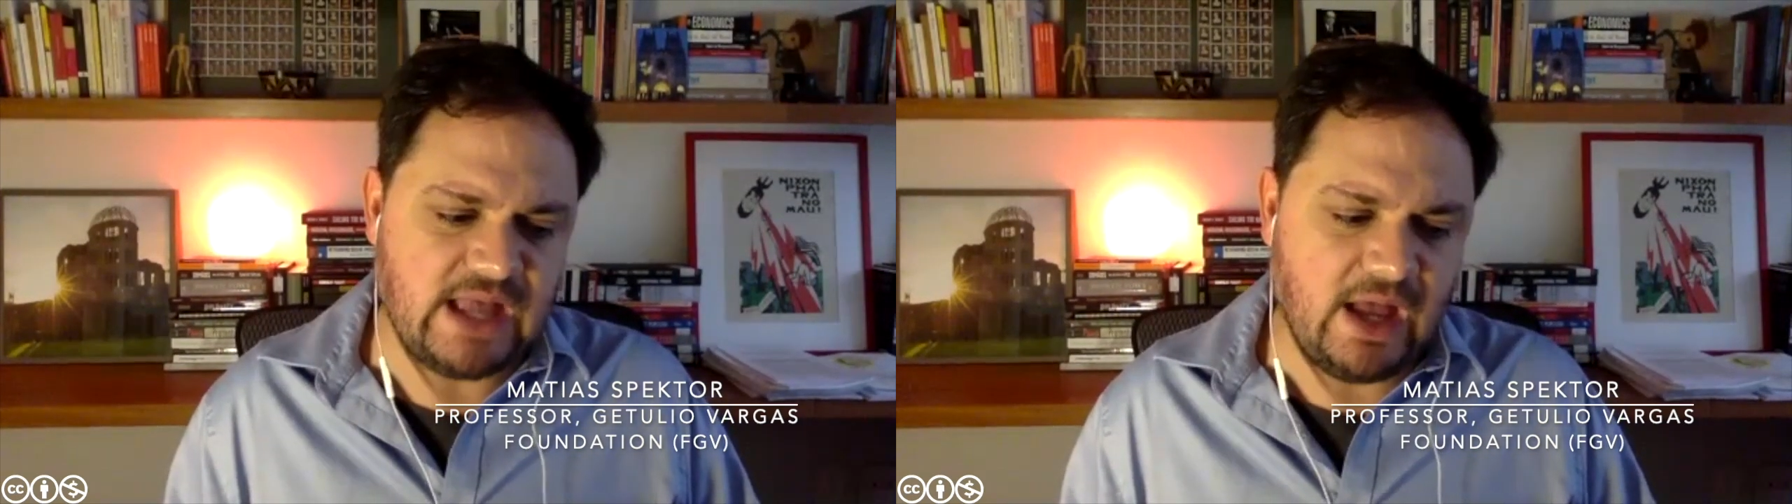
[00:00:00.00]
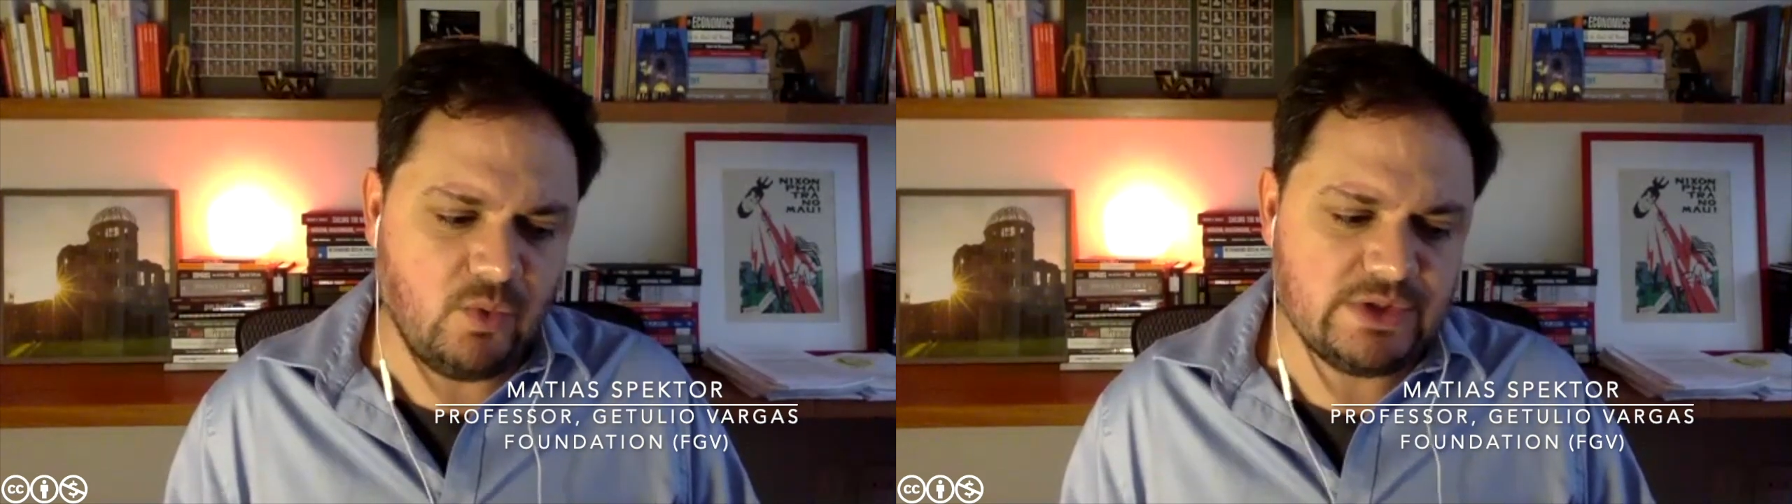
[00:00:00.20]

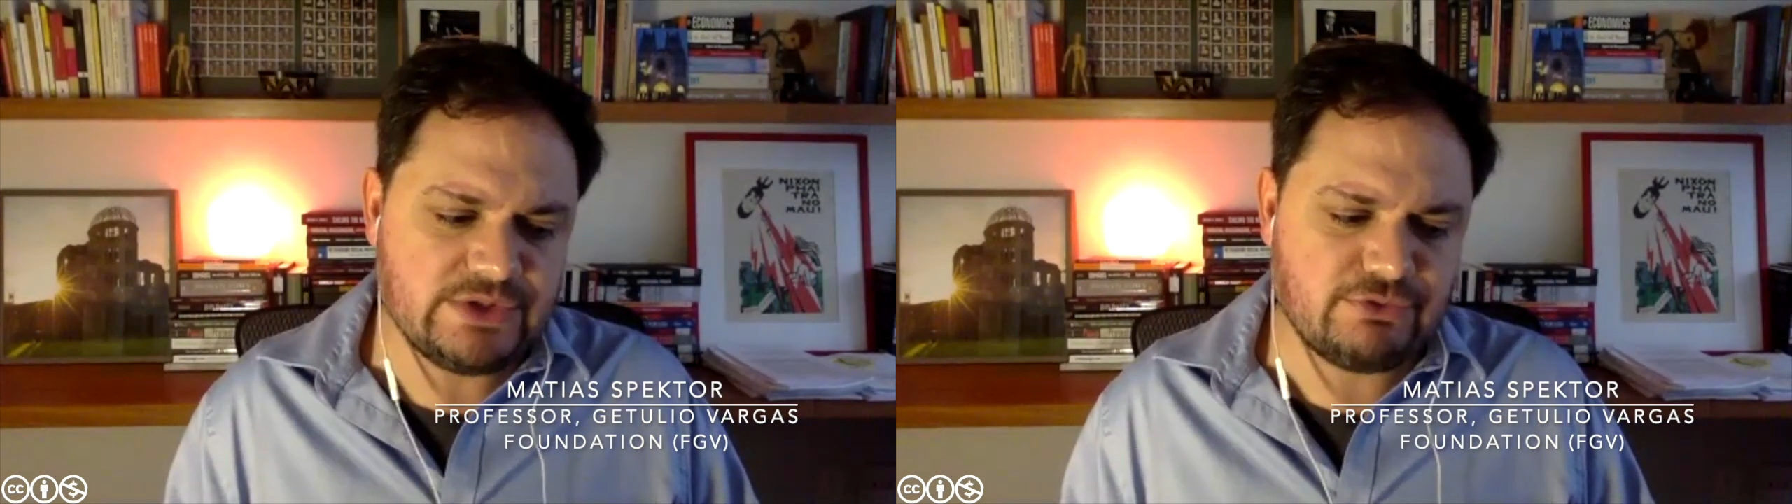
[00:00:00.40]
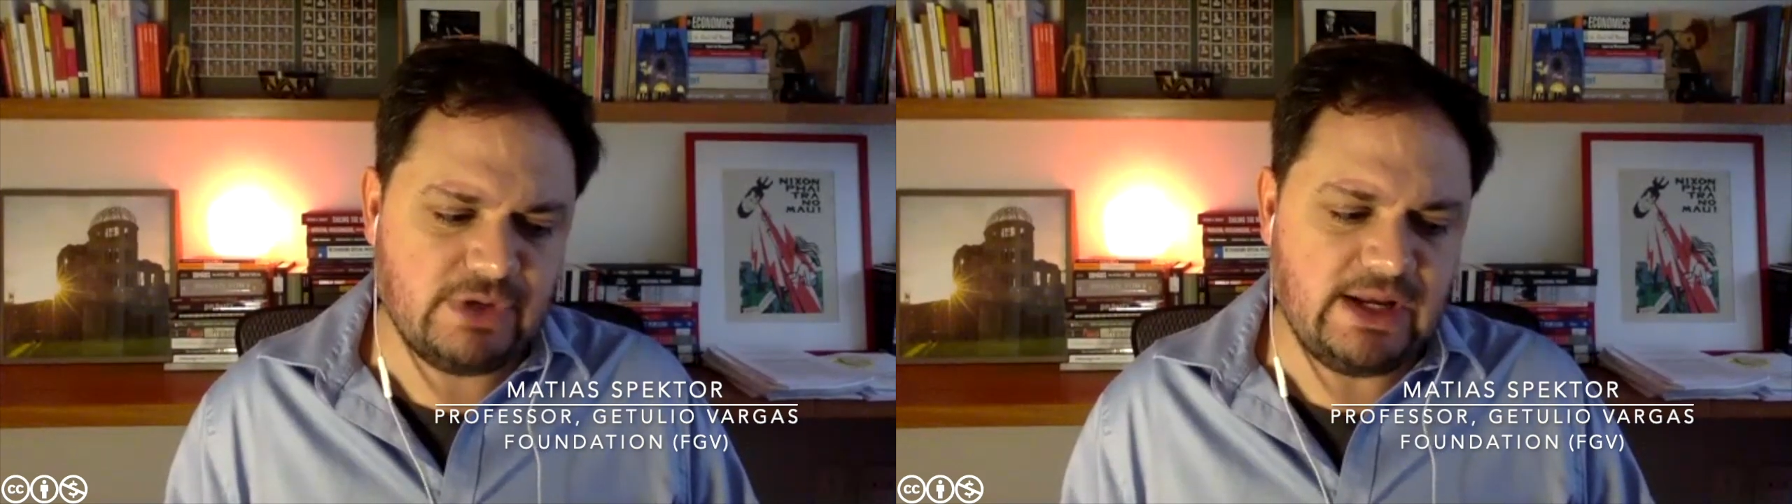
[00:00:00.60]
I
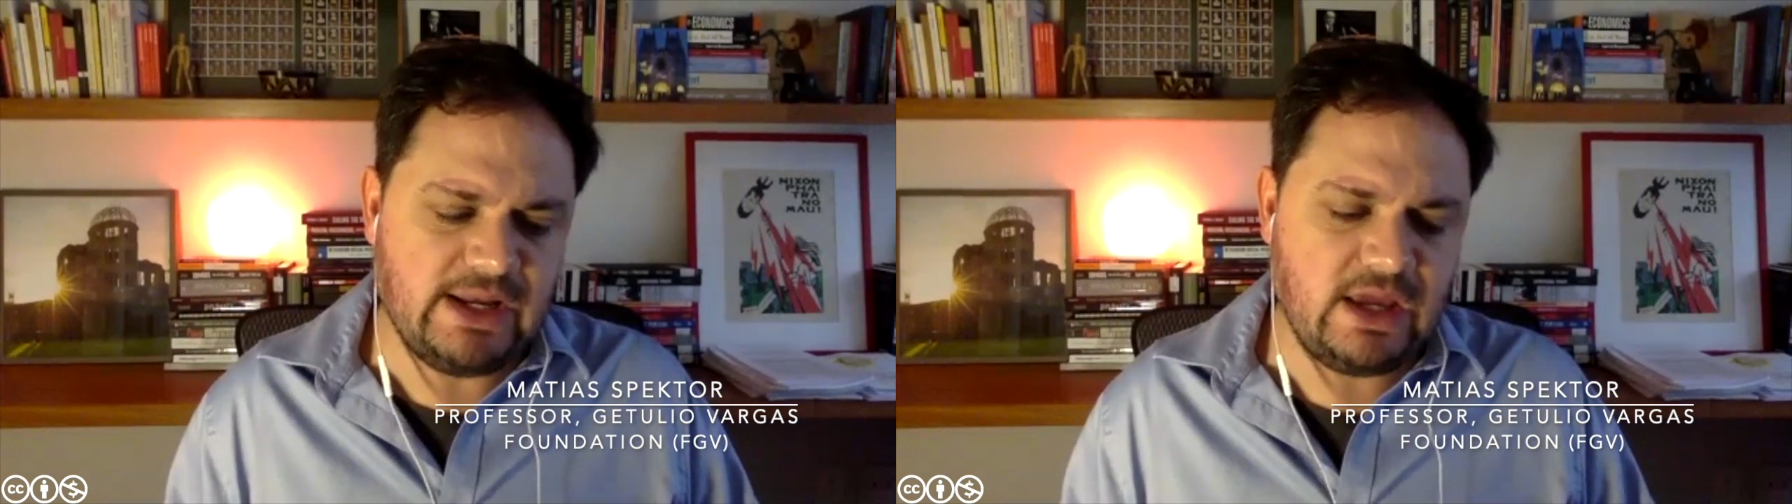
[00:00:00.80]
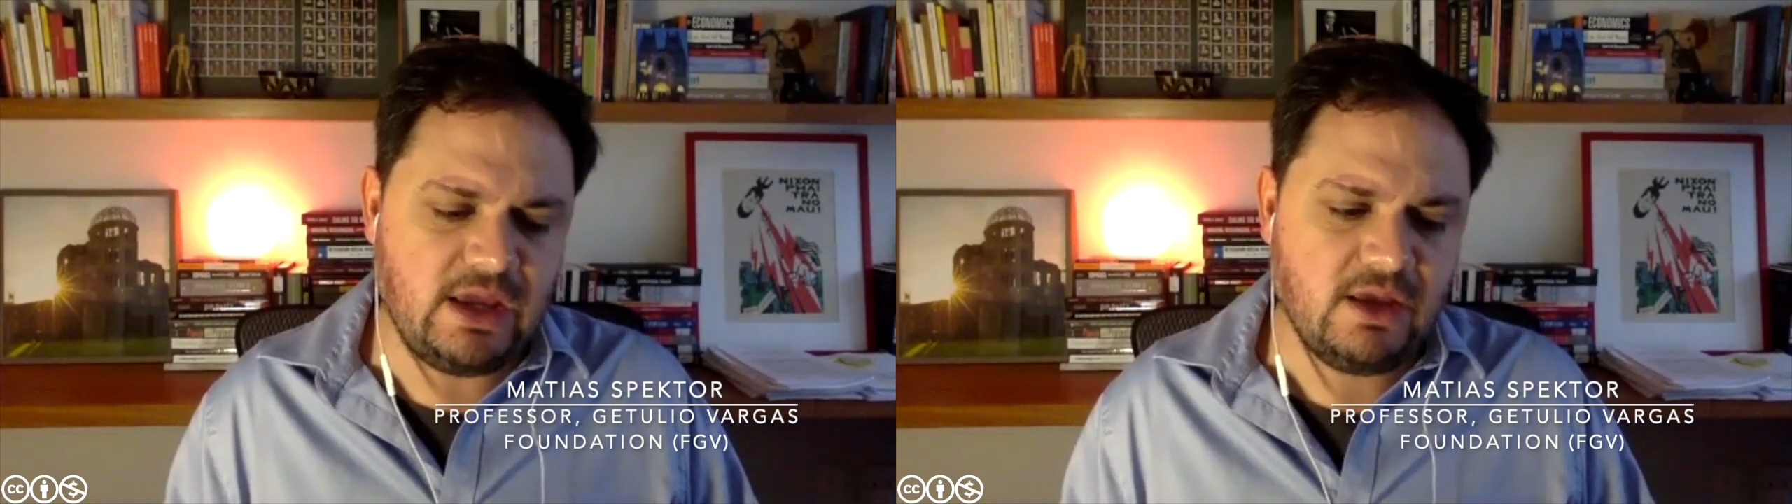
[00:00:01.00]
was
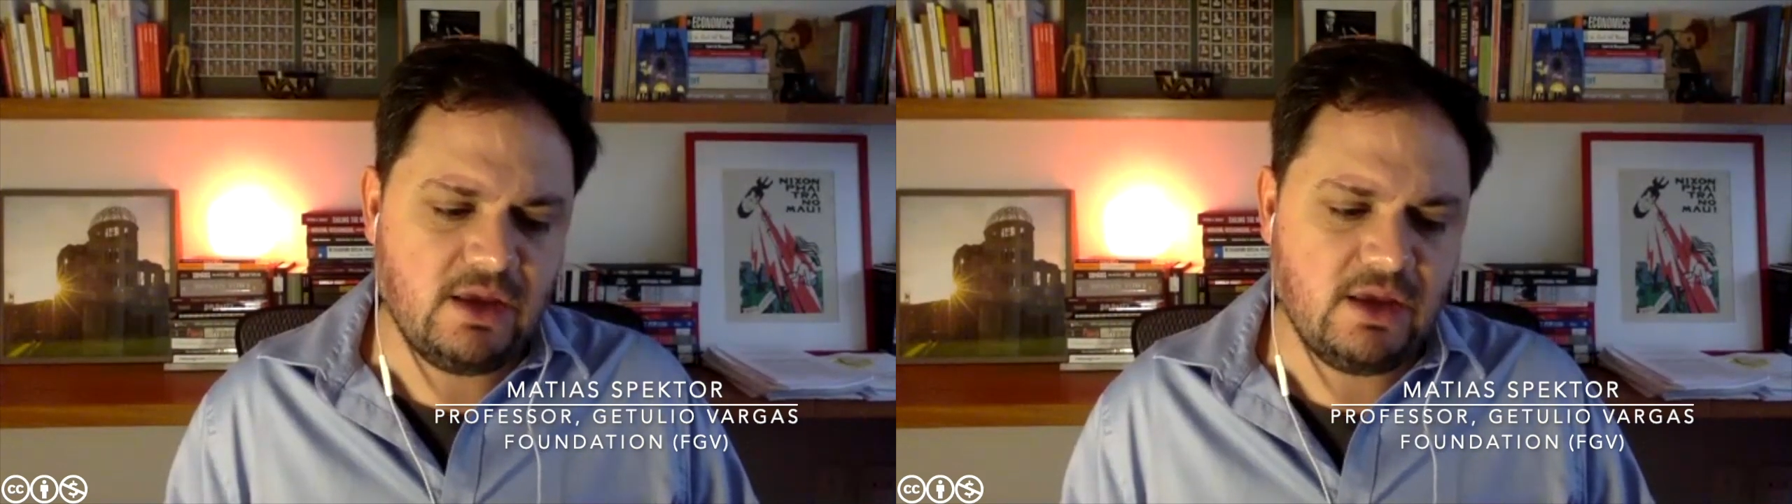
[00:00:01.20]
really